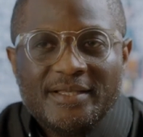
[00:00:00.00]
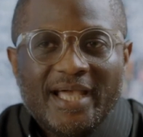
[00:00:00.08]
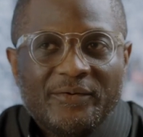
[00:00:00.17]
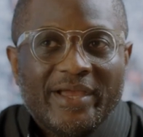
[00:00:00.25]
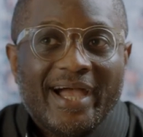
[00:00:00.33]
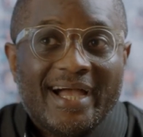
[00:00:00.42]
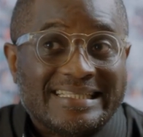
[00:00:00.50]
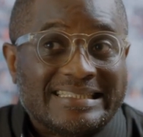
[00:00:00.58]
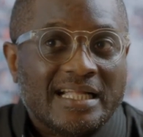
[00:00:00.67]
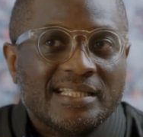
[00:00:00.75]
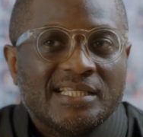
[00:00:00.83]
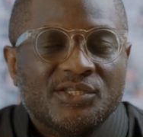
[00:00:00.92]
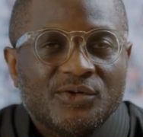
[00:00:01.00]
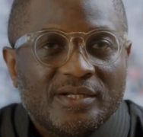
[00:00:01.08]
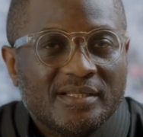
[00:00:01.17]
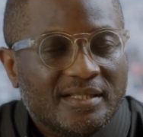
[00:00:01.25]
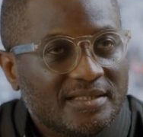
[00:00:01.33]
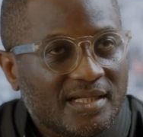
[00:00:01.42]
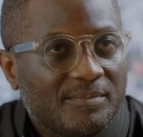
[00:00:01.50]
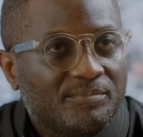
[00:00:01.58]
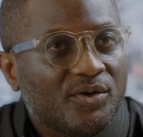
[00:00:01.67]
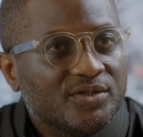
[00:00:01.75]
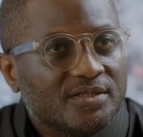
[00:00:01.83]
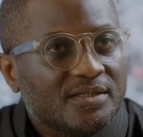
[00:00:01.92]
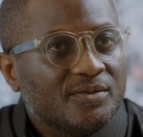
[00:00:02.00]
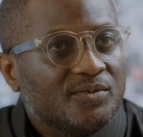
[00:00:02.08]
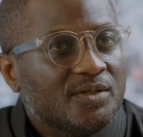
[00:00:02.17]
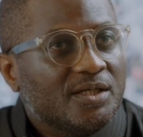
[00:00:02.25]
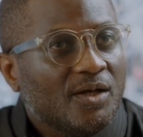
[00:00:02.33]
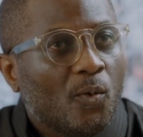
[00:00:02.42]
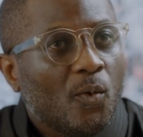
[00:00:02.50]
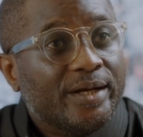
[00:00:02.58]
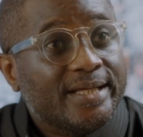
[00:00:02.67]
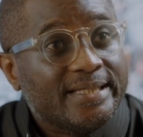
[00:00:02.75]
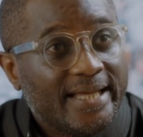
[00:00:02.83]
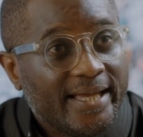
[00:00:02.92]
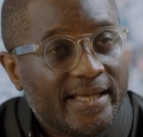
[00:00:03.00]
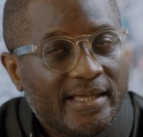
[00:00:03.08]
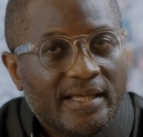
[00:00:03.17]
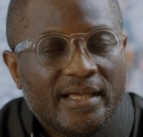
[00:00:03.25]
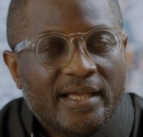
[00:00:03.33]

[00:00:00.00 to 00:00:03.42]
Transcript: Anyway, I started doing it and started posting, one a day.